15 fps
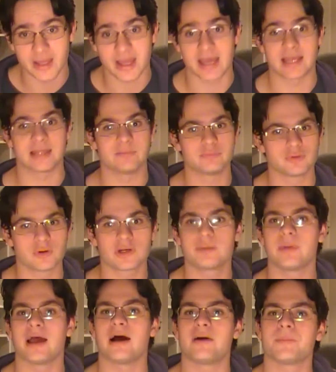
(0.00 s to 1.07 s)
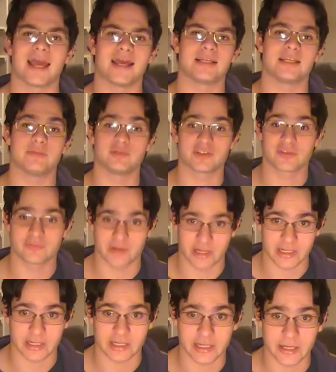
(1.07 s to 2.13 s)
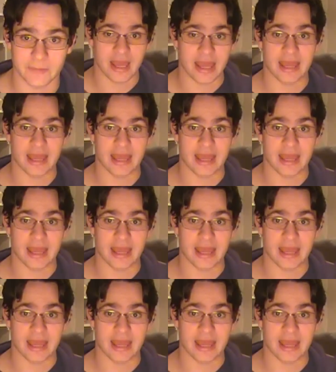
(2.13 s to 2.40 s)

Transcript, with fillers: And he brought him out, and he was threatening him,